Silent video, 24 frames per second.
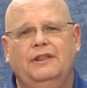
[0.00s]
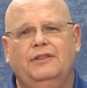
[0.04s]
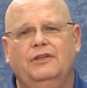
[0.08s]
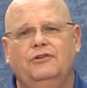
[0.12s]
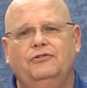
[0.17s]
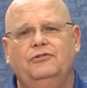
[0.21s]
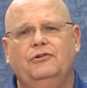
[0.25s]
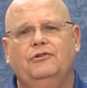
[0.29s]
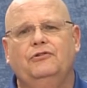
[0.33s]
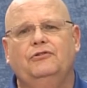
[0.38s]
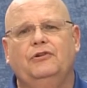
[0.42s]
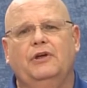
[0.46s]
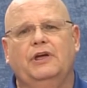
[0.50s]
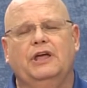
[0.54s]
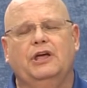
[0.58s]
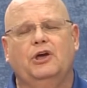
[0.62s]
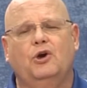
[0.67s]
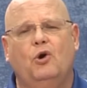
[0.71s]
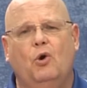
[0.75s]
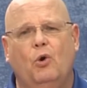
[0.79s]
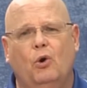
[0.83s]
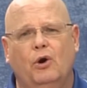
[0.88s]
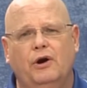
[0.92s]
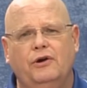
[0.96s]
This is a
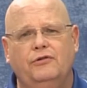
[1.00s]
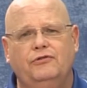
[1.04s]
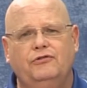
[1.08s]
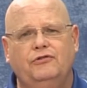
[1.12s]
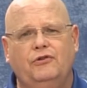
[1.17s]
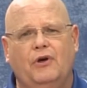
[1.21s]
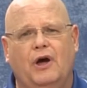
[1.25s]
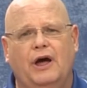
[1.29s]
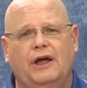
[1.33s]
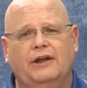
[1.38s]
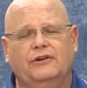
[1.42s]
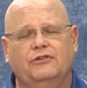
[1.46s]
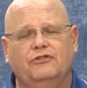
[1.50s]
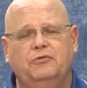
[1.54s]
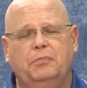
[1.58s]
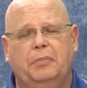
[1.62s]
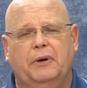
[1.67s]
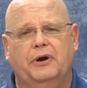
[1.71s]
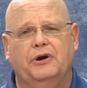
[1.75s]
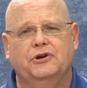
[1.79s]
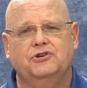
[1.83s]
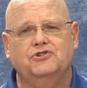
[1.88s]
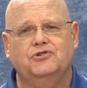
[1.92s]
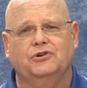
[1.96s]
course on
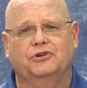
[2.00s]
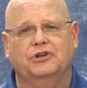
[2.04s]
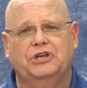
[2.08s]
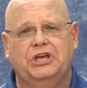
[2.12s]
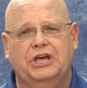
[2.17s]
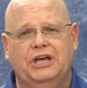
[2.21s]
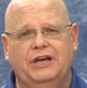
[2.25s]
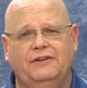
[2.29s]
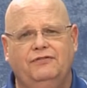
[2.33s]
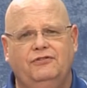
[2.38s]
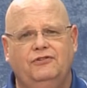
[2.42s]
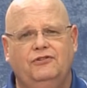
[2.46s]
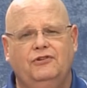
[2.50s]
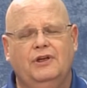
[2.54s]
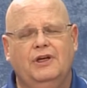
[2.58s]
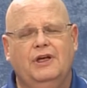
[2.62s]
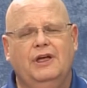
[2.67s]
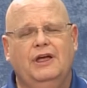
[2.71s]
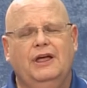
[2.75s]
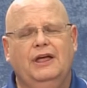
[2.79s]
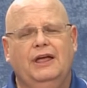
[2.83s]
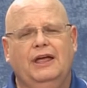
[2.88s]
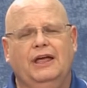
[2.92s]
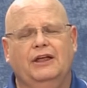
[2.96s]
spiritual gifts.
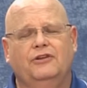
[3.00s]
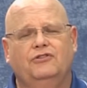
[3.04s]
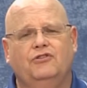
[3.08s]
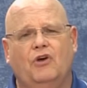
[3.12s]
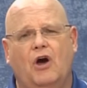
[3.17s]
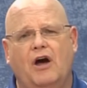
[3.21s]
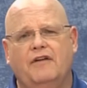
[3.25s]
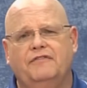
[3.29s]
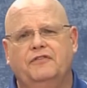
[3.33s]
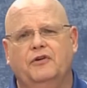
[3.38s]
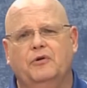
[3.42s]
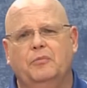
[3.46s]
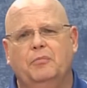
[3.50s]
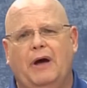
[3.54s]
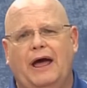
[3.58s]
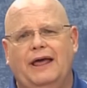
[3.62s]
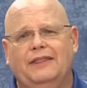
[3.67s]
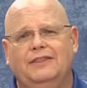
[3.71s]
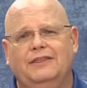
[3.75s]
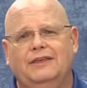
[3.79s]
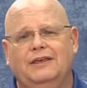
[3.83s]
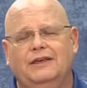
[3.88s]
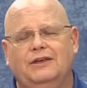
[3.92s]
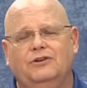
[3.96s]
It's offered
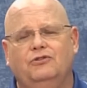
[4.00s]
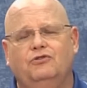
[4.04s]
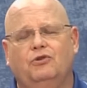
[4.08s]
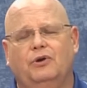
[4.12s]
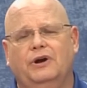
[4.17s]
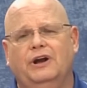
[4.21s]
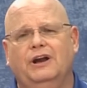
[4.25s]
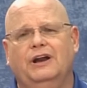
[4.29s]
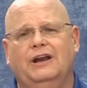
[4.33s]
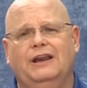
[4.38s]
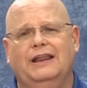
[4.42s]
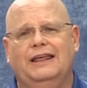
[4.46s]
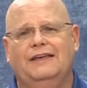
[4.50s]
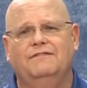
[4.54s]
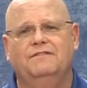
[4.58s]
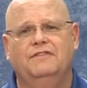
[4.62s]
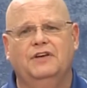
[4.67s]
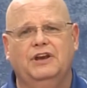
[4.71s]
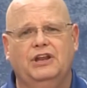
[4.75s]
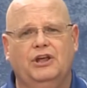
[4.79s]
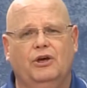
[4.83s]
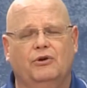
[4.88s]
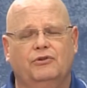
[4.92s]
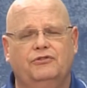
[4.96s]
by the Trinity
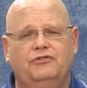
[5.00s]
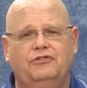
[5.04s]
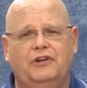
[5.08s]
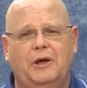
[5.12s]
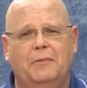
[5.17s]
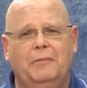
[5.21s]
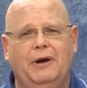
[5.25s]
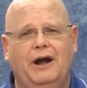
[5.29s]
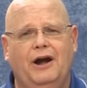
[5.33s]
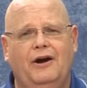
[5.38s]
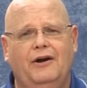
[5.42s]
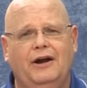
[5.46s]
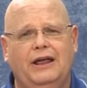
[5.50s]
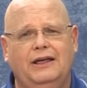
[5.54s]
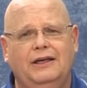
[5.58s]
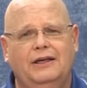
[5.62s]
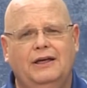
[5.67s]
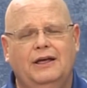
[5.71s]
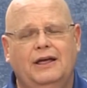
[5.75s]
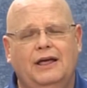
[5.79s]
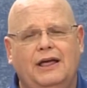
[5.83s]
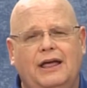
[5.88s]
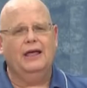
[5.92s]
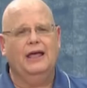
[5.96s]
Video Seminary,
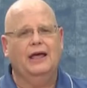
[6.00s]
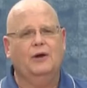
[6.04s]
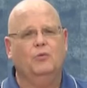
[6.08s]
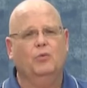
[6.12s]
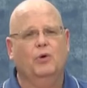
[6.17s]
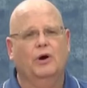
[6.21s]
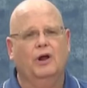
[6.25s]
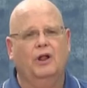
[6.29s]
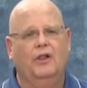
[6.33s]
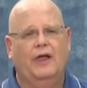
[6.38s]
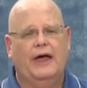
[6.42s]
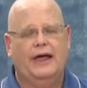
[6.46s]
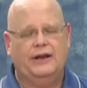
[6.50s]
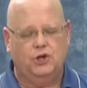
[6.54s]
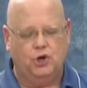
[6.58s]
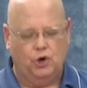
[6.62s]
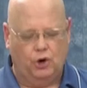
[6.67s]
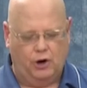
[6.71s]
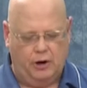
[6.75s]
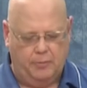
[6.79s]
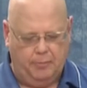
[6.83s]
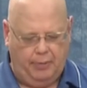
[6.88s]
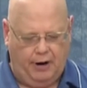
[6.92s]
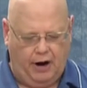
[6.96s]
and we're glad
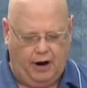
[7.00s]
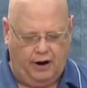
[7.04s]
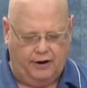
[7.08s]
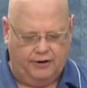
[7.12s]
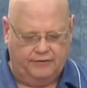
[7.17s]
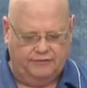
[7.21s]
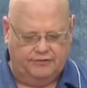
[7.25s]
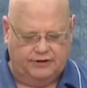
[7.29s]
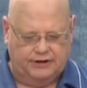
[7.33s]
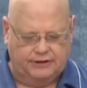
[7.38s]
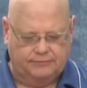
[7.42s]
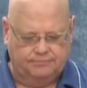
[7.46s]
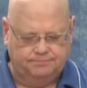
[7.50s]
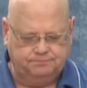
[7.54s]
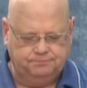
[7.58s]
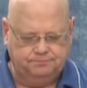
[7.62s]
you're a part of it.